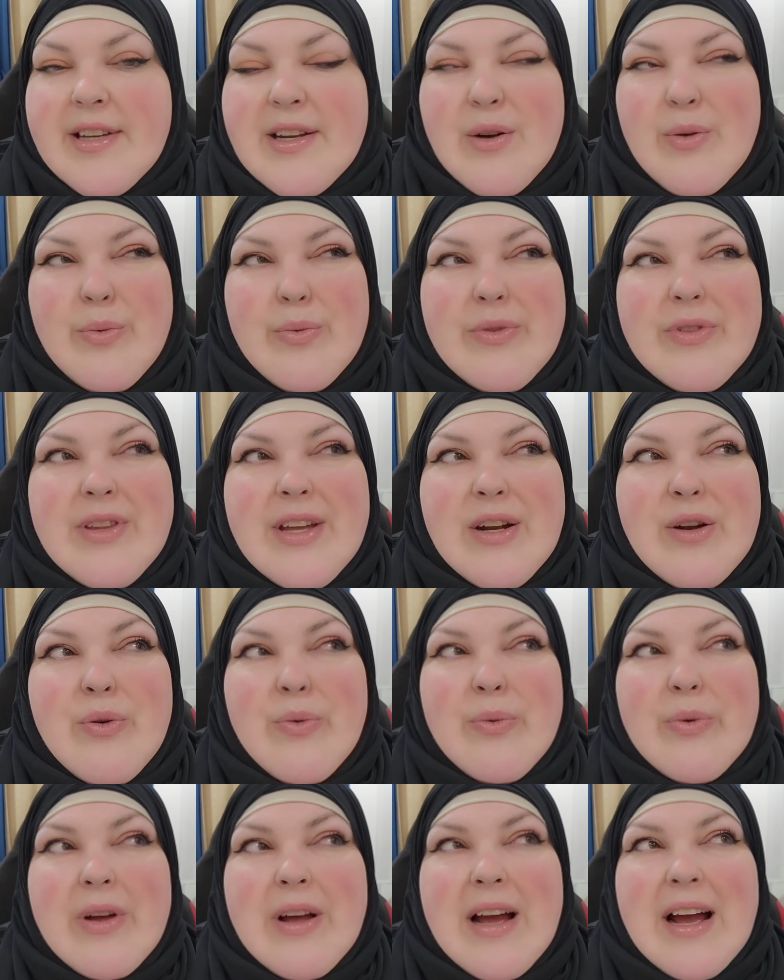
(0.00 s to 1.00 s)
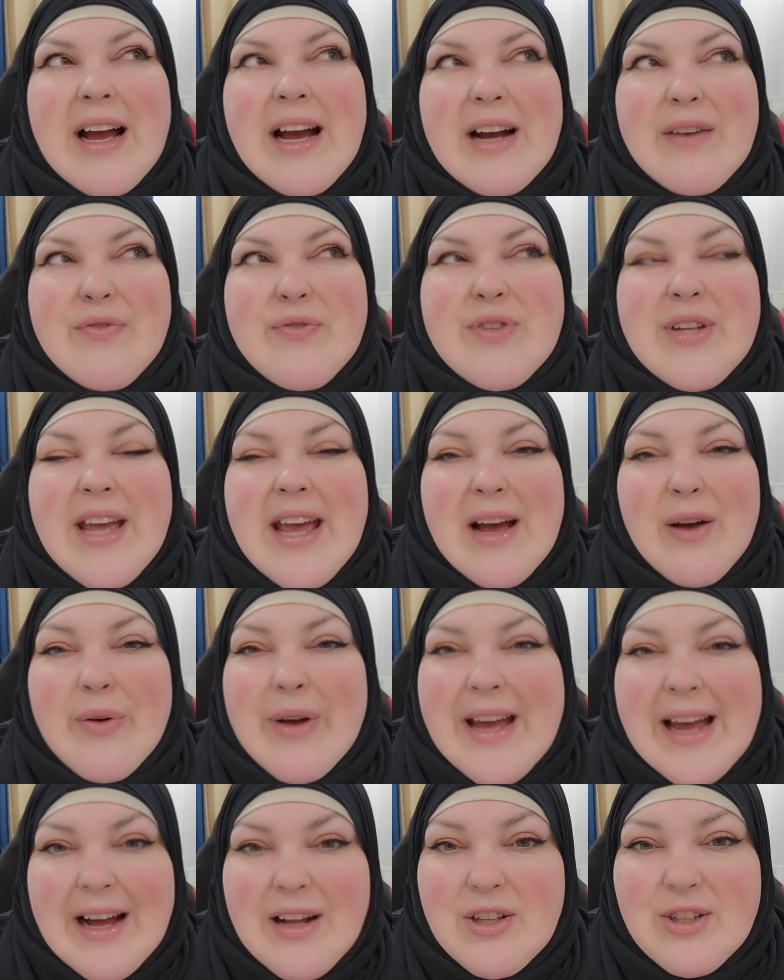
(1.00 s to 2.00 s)
They don't have to
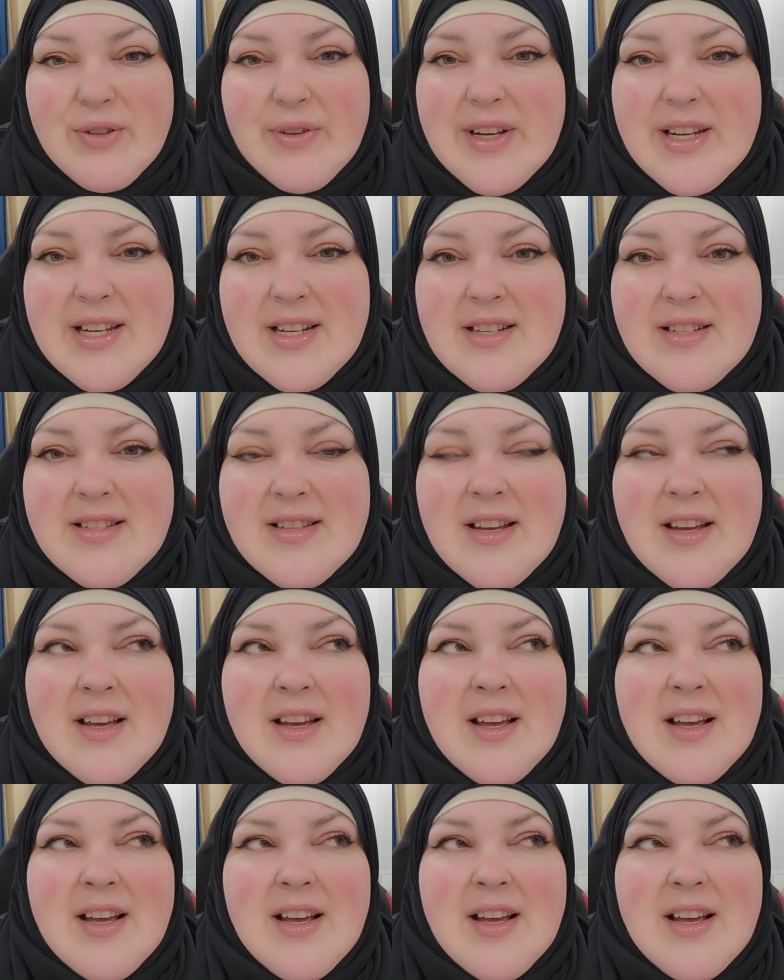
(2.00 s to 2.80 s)
count calories.